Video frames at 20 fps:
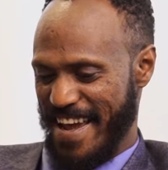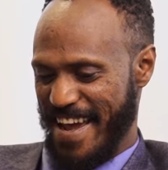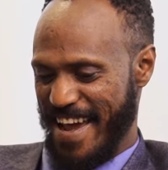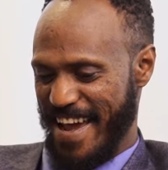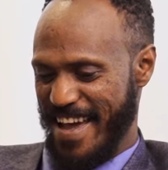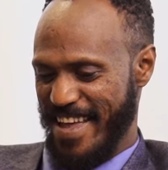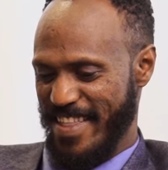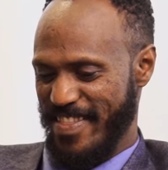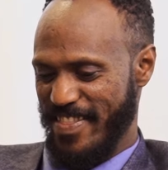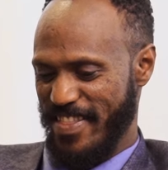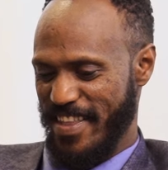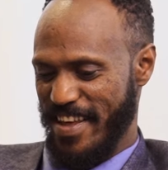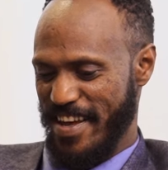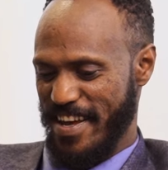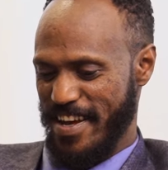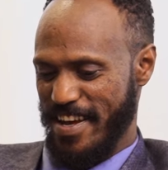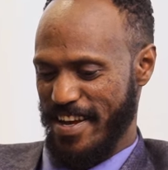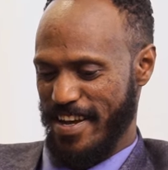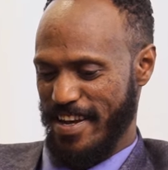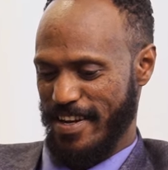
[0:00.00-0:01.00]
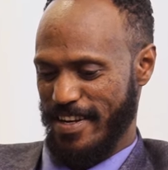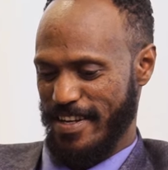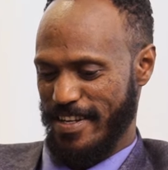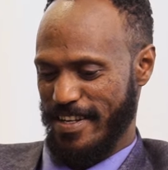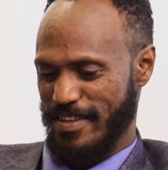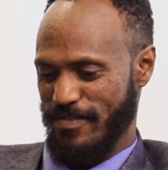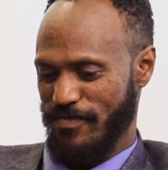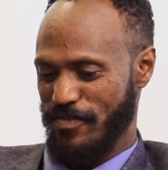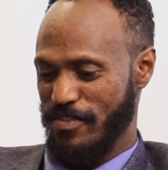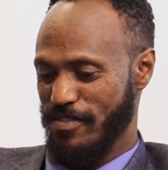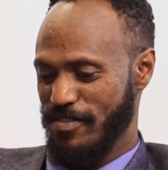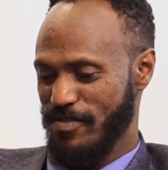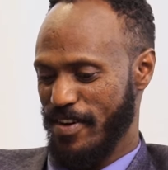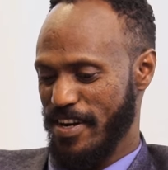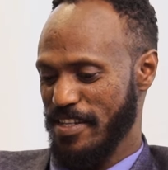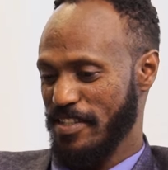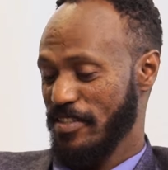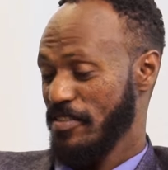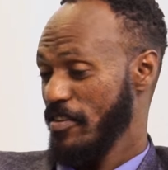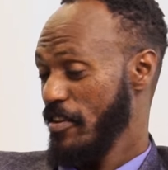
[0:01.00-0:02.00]
And the uh, fourth
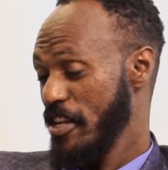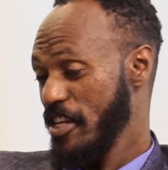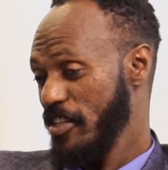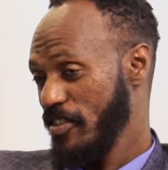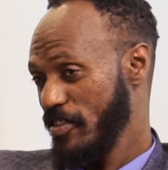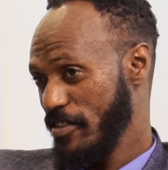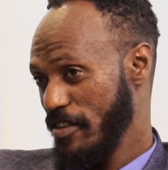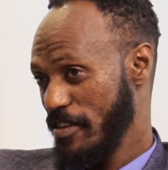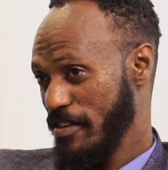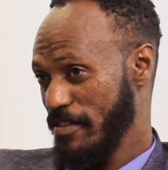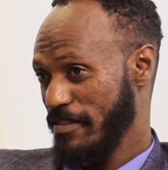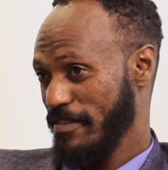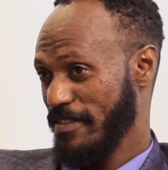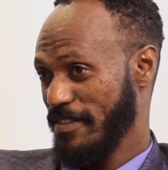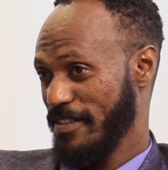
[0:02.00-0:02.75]
one is listener,